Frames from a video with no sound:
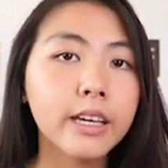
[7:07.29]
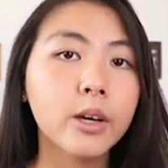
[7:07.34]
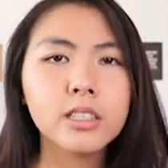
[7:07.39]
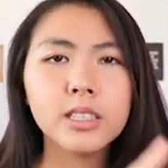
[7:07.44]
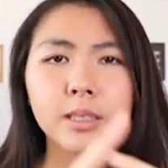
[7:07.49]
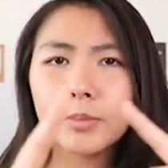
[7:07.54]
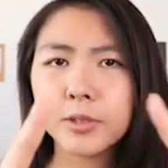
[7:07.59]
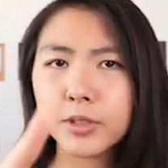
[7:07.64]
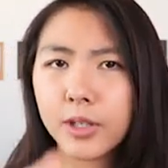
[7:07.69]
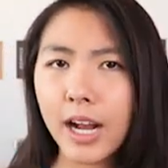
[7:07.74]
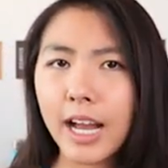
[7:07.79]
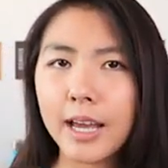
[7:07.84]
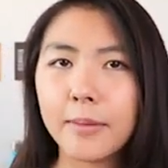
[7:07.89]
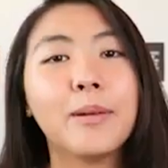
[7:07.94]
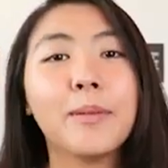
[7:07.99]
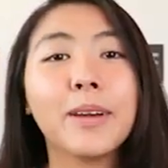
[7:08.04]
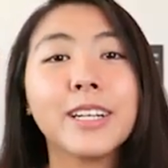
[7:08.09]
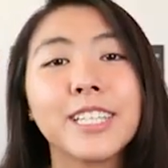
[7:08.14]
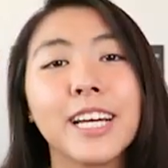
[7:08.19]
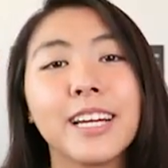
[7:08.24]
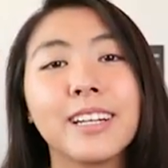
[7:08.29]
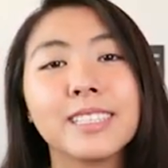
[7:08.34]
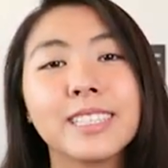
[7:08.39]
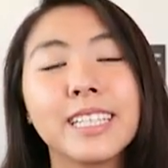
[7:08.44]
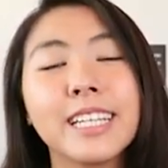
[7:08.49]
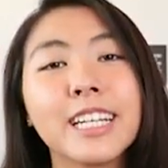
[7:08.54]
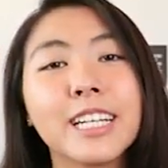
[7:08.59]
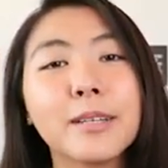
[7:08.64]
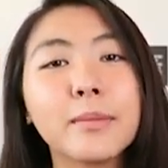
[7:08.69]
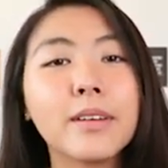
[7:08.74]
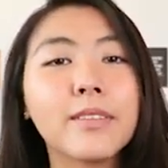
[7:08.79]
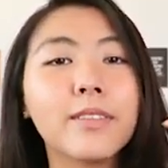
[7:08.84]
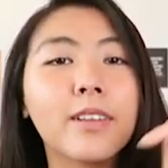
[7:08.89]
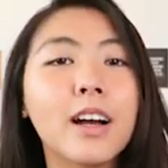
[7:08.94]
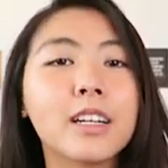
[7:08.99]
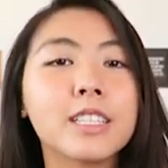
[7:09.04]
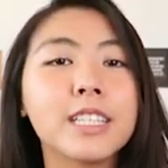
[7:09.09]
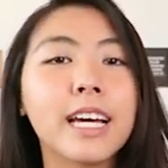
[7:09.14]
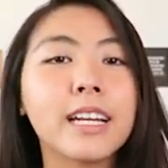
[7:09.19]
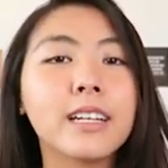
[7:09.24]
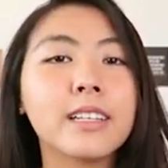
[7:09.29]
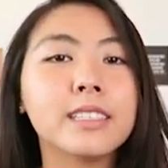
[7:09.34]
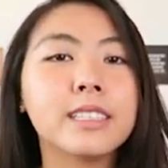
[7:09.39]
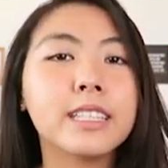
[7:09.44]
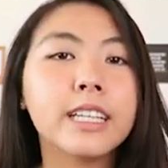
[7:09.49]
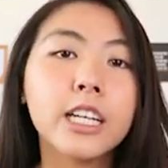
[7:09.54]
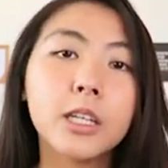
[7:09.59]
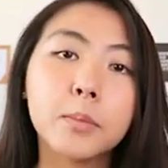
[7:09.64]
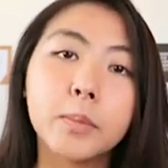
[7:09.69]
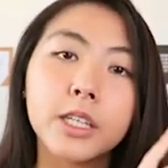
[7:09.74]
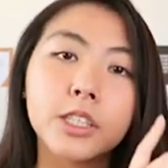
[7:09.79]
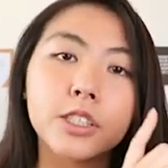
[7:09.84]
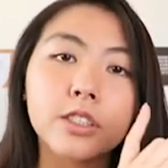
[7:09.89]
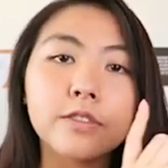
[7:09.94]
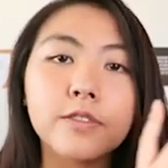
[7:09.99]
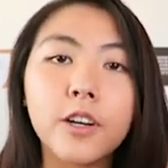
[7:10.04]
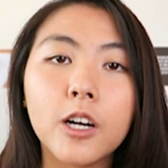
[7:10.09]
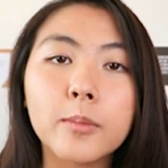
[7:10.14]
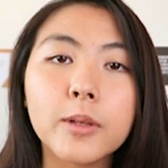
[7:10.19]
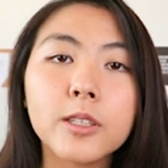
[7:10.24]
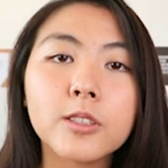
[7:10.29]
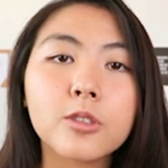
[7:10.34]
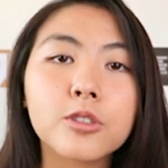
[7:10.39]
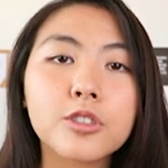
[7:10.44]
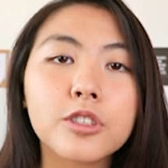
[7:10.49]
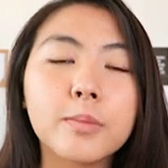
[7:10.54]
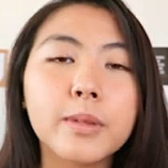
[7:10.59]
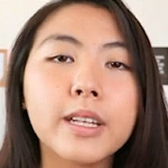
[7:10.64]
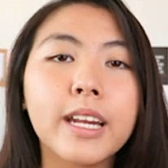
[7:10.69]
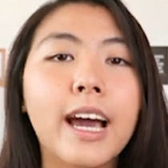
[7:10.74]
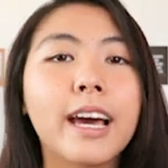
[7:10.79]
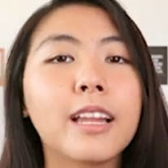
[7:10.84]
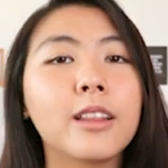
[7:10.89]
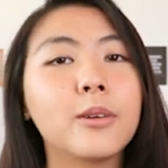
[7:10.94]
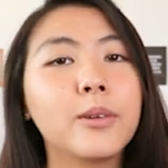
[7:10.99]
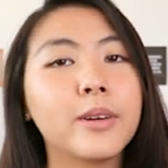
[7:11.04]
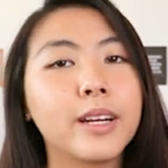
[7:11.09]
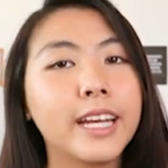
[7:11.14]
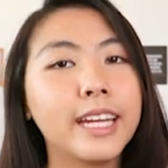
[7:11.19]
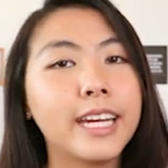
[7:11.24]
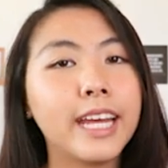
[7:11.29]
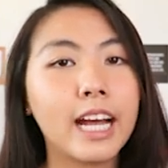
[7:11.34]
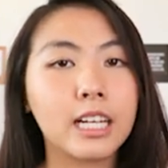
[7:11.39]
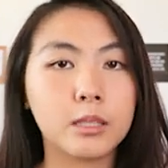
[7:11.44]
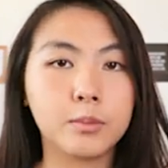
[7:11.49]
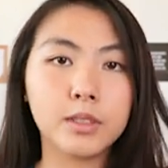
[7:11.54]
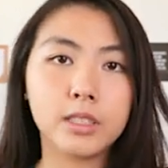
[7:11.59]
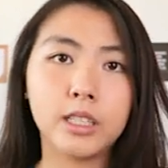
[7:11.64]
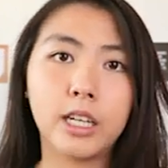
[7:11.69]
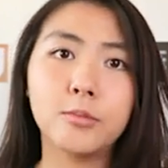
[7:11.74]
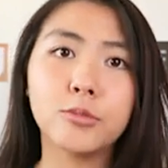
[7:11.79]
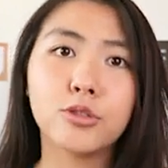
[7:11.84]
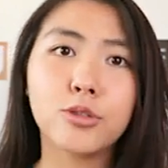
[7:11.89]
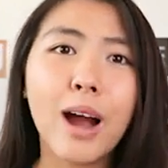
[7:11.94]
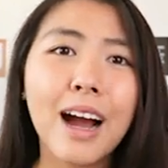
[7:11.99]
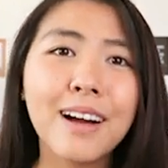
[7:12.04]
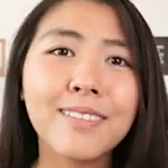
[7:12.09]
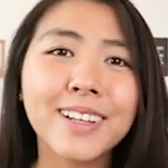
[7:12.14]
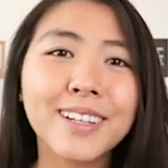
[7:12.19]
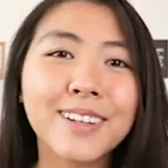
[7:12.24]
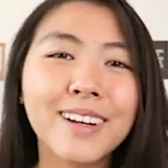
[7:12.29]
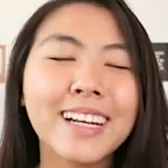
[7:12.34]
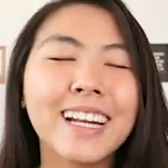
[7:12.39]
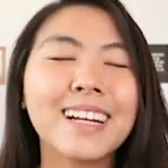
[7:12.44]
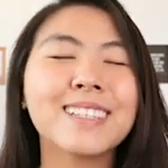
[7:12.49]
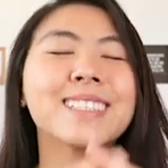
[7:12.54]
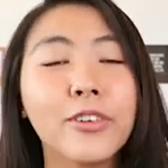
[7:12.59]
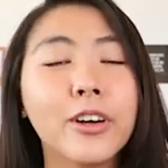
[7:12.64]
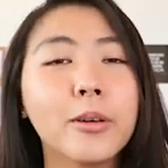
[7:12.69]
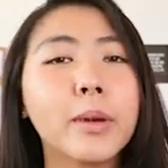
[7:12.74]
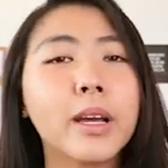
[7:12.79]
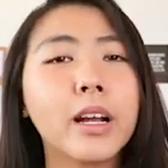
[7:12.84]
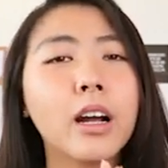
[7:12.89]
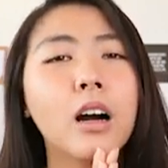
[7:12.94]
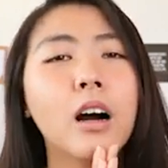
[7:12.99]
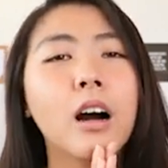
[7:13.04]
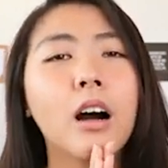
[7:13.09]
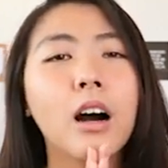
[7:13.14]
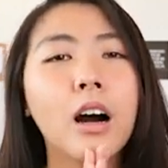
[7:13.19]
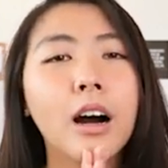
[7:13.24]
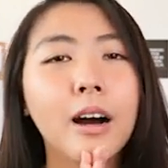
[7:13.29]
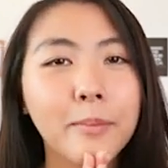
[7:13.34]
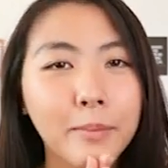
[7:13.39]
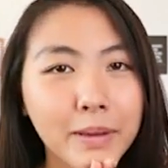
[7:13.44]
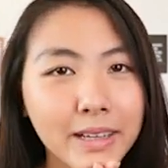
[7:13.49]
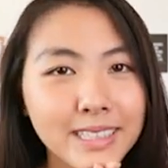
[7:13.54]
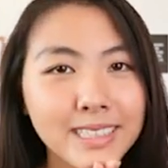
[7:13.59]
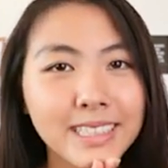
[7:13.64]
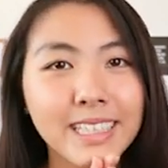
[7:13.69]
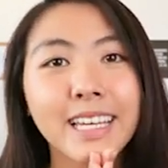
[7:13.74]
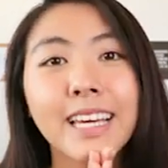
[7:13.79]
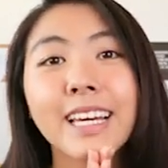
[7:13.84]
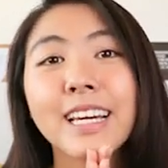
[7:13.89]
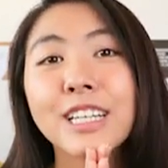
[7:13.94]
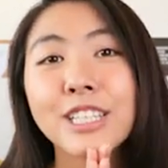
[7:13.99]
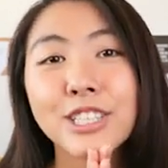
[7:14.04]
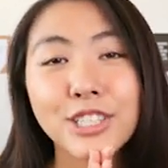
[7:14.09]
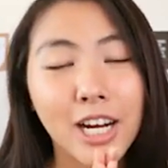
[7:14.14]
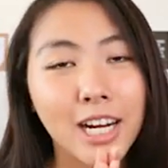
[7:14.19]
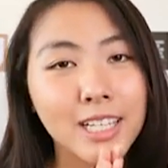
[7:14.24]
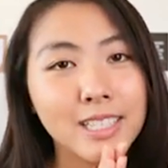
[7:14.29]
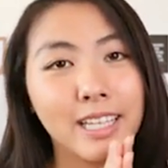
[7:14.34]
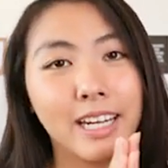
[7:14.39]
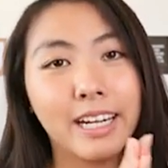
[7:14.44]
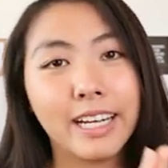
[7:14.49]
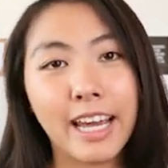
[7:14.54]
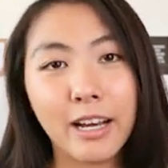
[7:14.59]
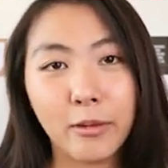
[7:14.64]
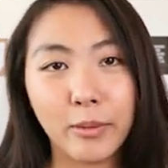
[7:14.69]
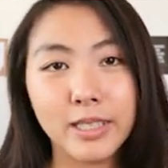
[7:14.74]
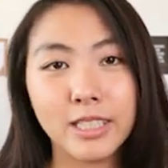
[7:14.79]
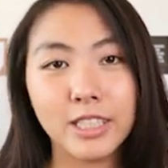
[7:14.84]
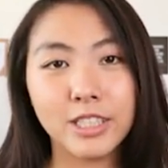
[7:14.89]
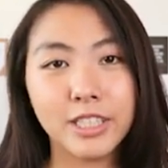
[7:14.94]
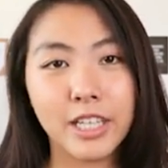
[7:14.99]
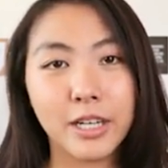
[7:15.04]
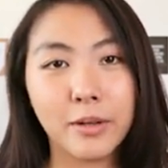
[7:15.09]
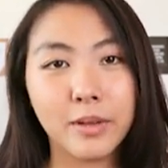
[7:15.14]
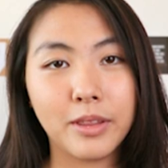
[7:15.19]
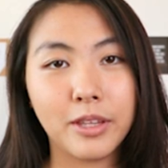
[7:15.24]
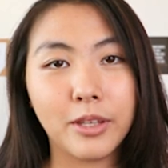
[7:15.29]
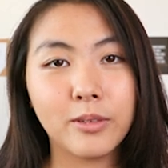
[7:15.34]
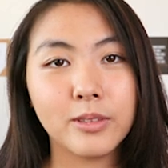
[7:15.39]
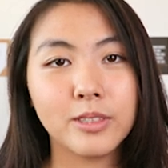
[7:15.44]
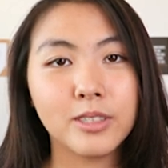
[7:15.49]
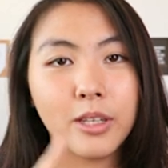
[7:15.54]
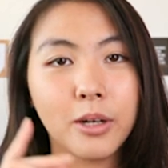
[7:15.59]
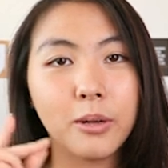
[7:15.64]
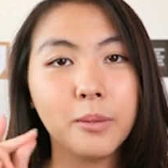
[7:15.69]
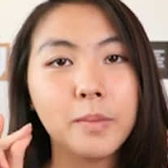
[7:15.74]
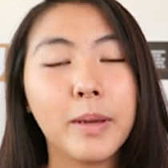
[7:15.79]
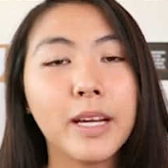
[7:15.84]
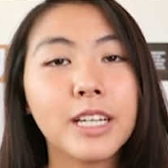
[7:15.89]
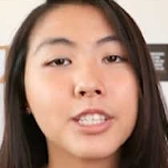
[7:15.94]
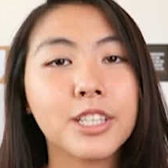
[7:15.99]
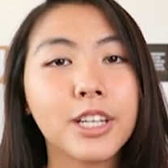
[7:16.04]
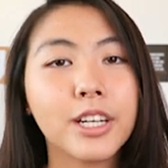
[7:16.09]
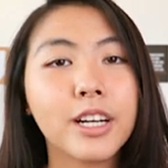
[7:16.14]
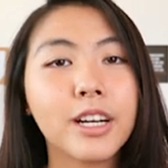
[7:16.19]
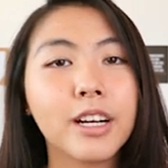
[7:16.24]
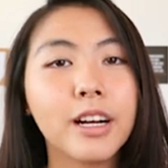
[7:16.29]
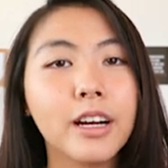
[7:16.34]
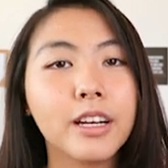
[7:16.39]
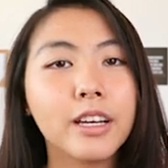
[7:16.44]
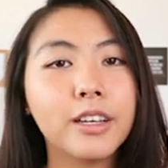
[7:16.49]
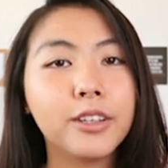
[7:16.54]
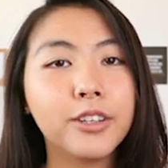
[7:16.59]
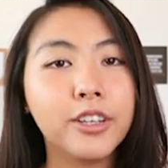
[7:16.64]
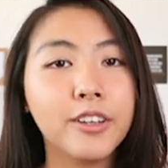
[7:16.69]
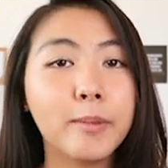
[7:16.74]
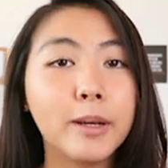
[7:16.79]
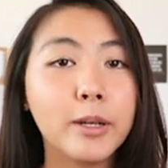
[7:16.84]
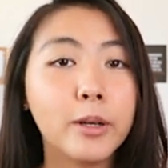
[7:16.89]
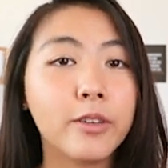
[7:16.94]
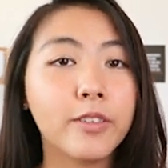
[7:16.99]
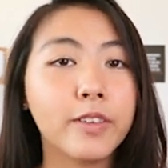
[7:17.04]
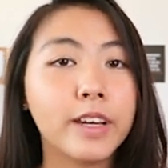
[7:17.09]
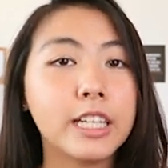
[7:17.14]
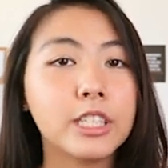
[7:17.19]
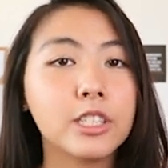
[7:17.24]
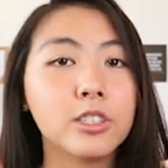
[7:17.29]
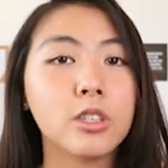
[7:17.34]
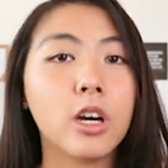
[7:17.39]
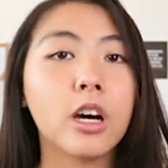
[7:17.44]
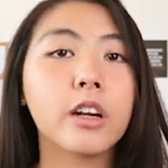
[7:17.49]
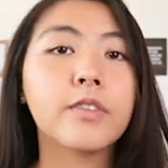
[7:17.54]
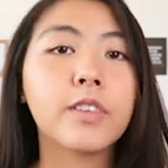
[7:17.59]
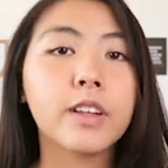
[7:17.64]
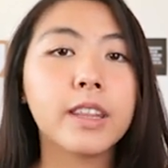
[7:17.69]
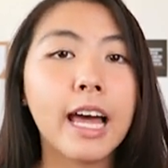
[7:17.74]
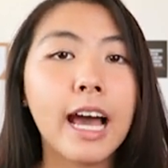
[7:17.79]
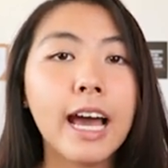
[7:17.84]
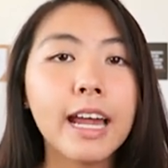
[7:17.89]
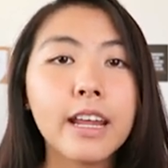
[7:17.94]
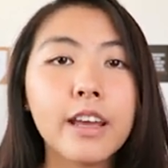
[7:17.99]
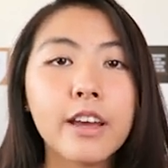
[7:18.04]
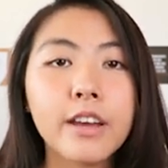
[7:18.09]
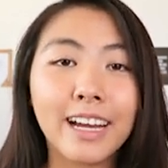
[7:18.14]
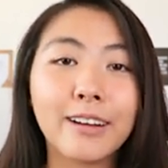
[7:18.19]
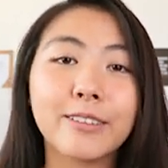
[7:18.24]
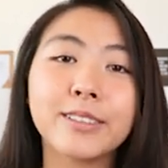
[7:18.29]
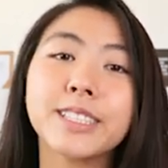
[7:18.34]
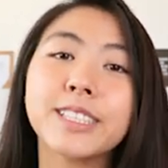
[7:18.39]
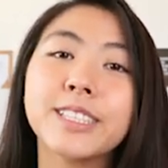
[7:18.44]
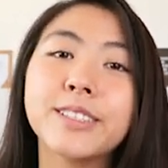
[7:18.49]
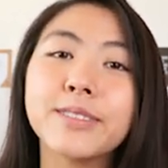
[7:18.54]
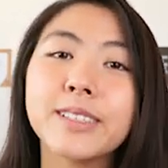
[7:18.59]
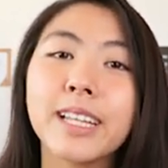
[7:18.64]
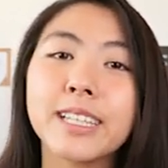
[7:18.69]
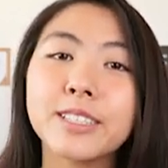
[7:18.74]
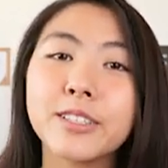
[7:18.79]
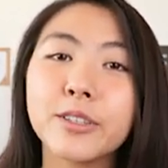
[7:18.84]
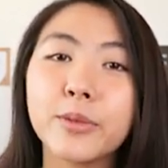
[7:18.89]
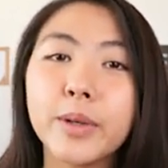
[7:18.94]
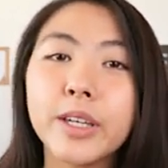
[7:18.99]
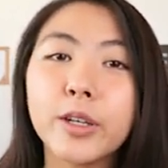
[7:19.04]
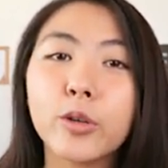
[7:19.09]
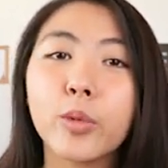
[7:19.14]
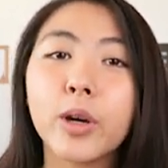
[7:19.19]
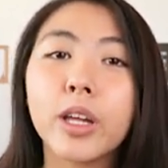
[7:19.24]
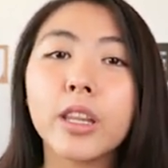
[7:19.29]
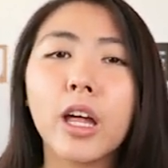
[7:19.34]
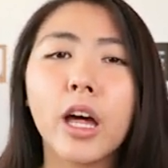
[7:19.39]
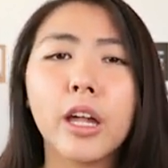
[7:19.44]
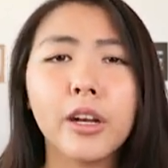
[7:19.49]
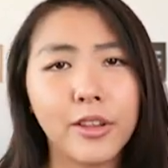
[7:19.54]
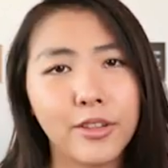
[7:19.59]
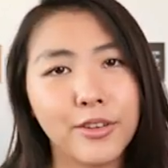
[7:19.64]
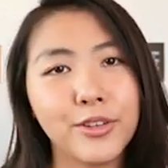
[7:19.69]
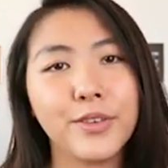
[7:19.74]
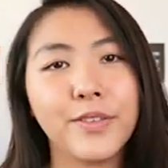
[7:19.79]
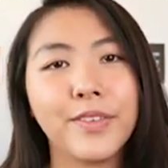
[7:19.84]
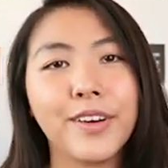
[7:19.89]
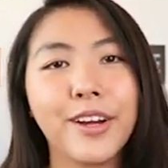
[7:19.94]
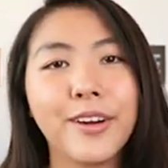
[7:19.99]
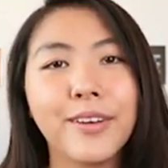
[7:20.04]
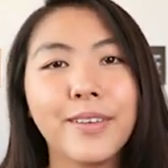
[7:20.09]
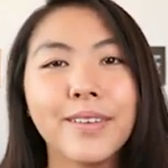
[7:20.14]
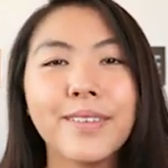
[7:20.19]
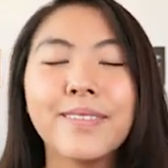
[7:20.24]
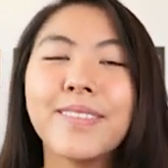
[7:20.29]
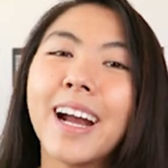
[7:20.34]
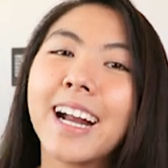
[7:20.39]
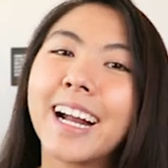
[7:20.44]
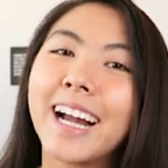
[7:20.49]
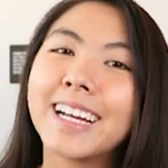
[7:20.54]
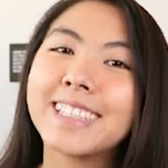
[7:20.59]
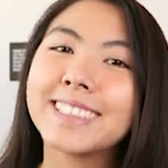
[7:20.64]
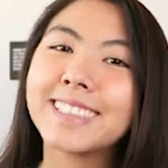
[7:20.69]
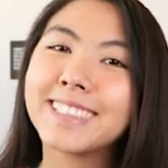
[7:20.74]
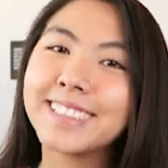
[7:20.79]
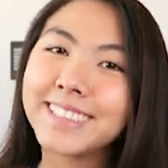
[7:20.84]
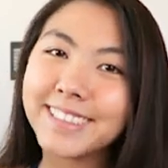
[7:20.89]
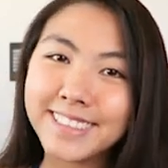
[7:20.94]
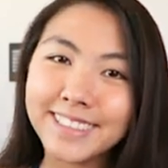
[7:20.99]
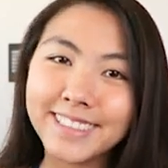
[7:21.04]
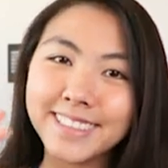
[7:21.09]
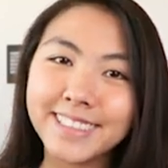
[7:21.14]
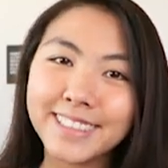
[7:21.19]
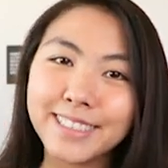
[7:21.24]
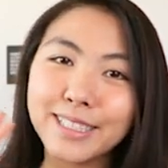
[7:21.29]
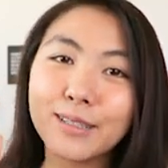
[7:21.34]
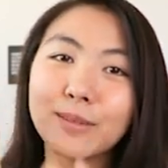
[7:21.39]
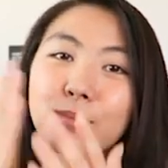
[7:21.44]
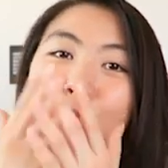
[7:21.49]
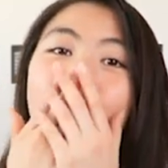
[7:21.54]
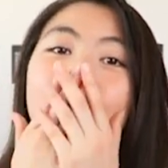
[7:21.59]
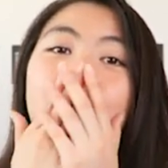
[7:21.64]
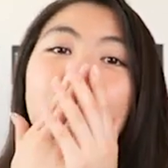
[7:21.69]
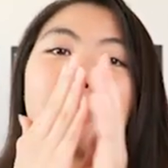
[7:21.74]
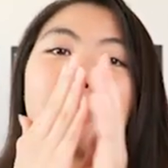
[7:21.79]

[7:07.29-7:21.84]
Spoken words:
Subscribe. My main channel is here. My vlog channel is here. Make sure to follow me on social media at LoaKatieX, because I'm traveling right now filming amazing shots that I can't wait to share with you. So make sure you have my notifications on for that. I will see you in less than a week with another new video. Bye, guys.